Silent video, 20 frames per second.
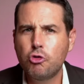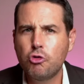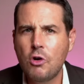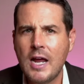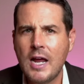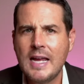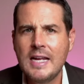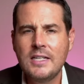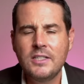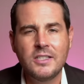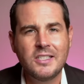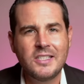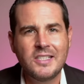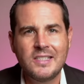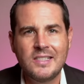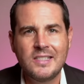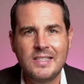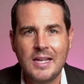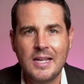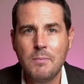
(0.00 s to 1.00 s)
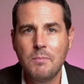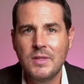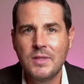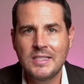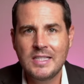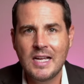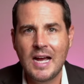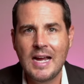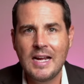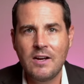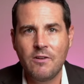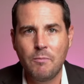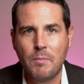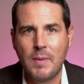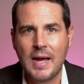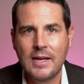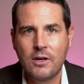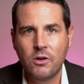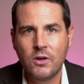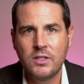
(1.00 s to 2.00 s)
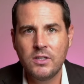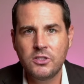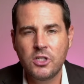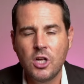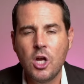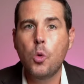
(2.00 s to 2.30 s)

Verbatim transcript: trying to stem the tide of migrants